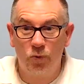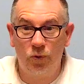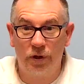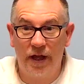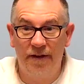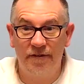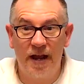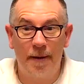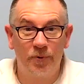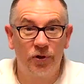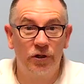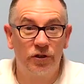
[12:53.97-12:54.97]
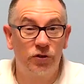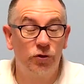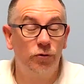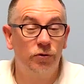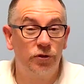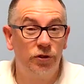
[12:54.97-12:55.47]
We'll have an opportunity
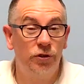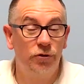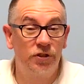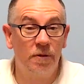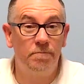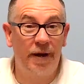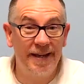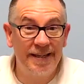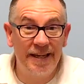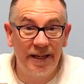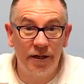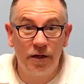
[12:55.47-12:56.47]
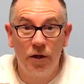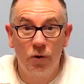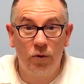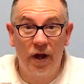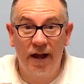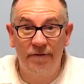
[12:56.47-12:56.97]
to do some biking.
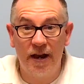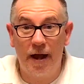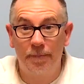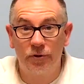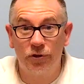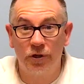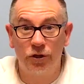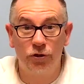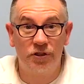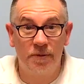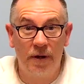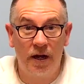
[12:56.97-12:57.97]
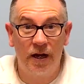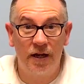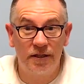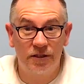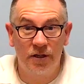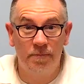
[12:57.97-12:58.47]
We'll have an opportunity to do some
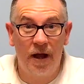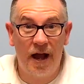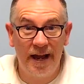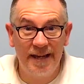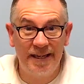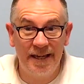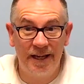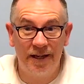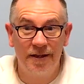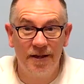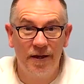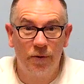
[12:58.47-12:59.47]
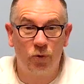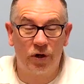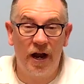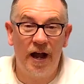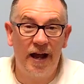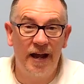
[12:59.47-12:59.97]
hiking. We're going to